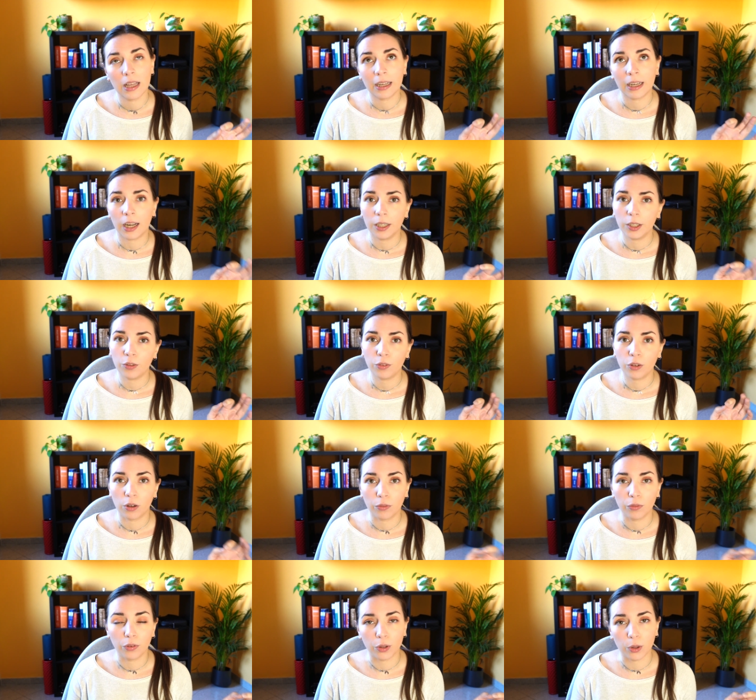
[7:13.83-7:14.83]
kind of
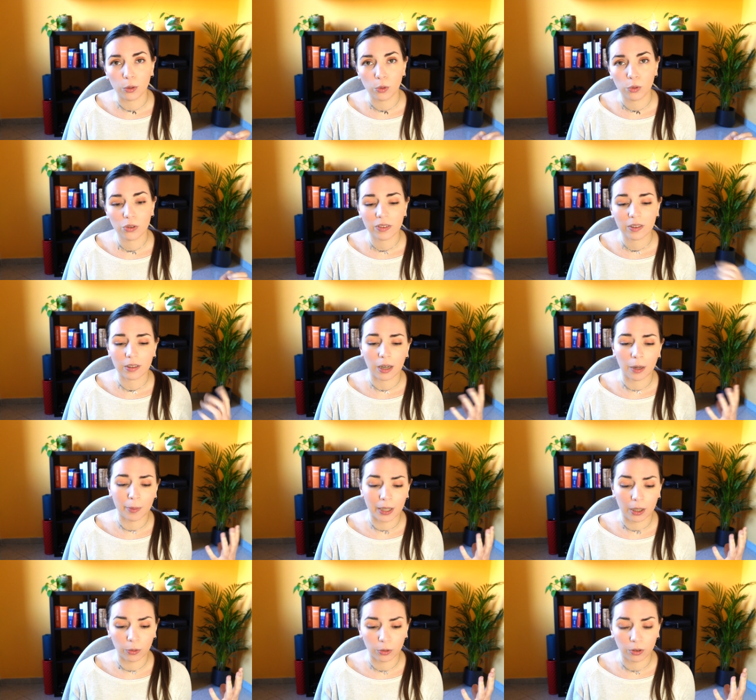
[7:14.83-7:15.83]
confused
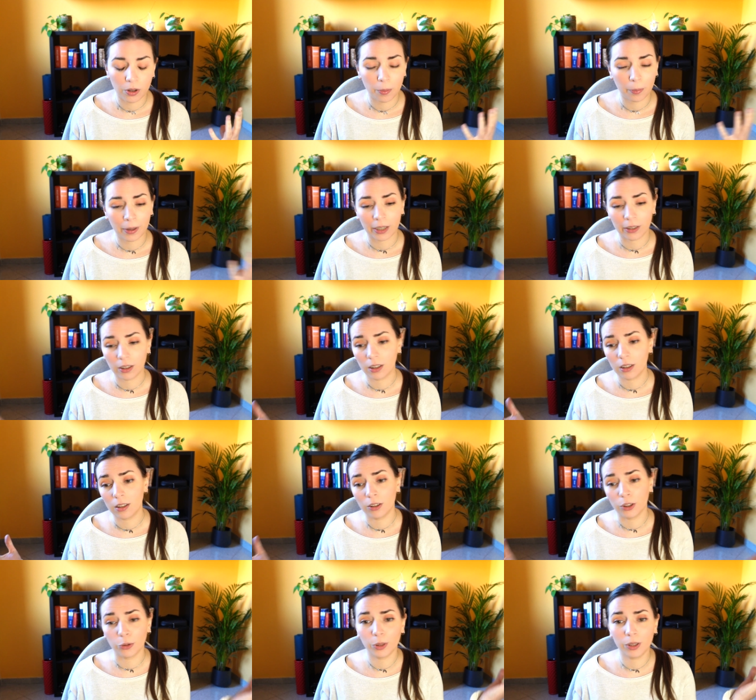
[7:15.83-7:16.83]
about
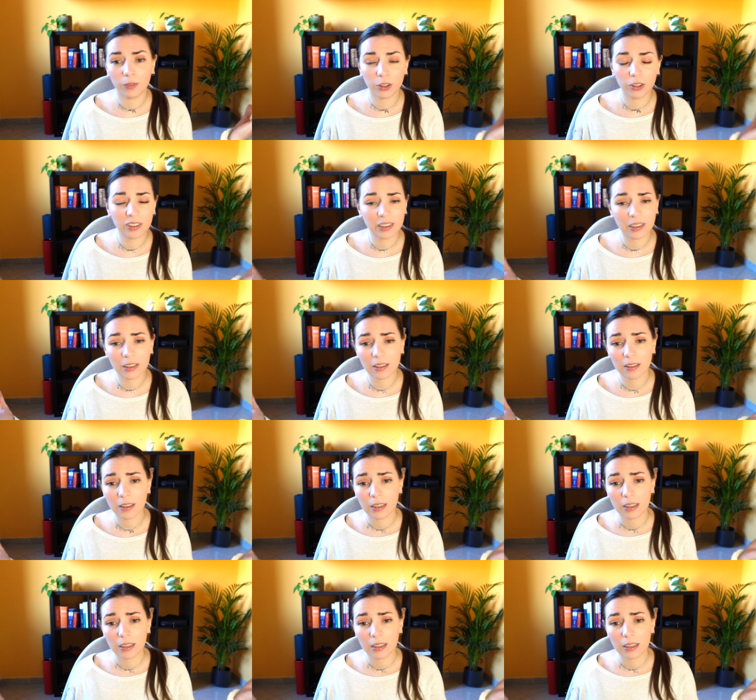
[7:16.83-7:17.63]
parallel universes,